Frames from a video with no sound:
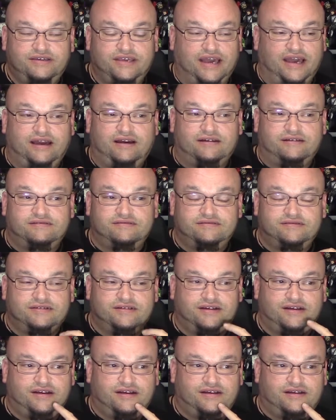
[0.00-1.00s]
yeah,
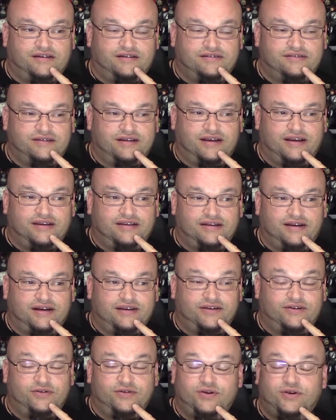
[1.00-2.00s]
uh, I,
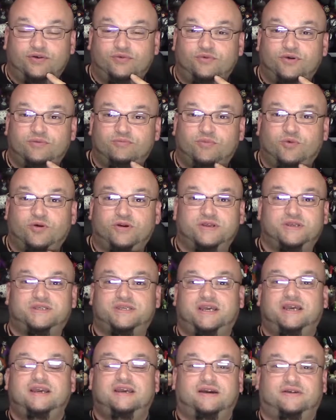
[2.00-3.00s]
I don't know what more to
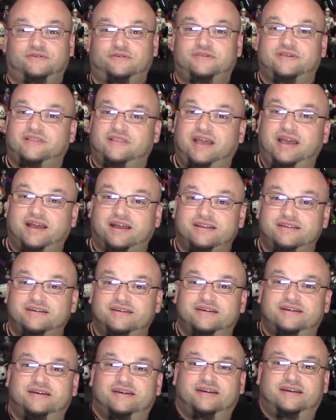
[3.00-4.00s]
say other than that.
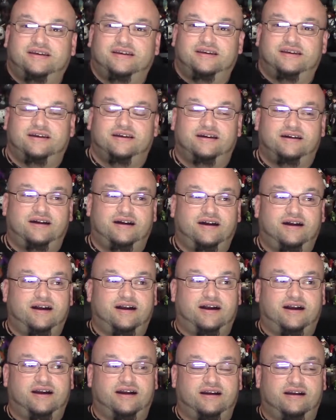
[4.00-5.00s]

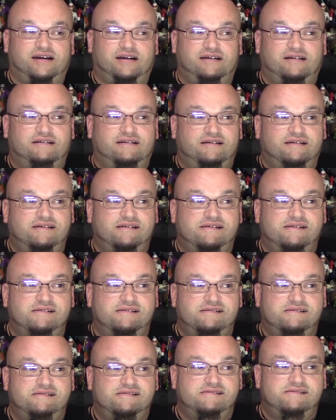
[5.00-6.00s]
Uh,
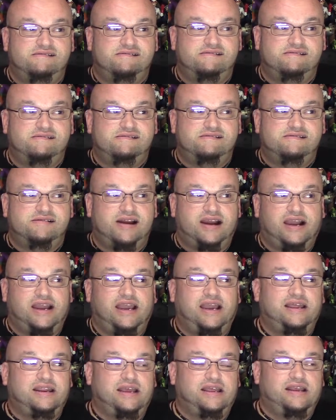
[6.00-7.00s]
I,
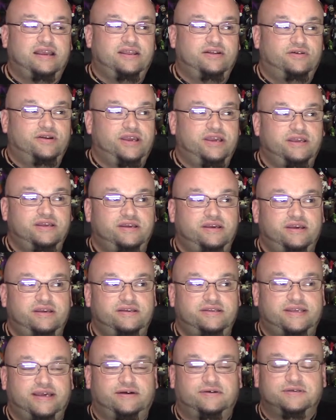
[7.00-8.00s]
and it, you know, he
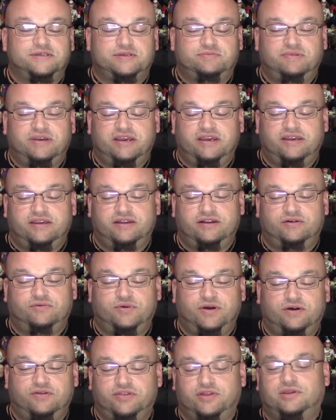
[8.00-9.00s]
he tells me, you know,
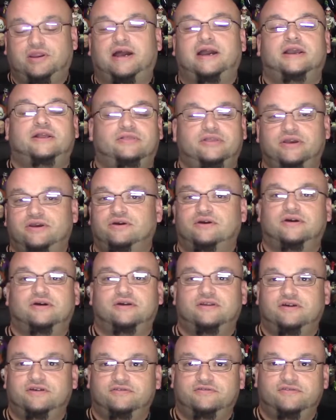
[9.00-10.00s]
well, the
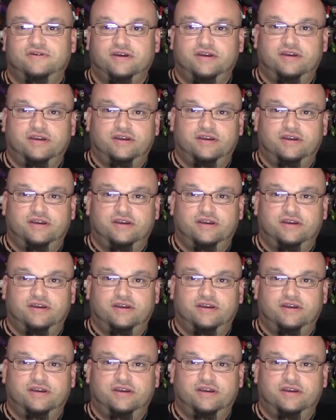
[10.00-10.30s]
likelihood of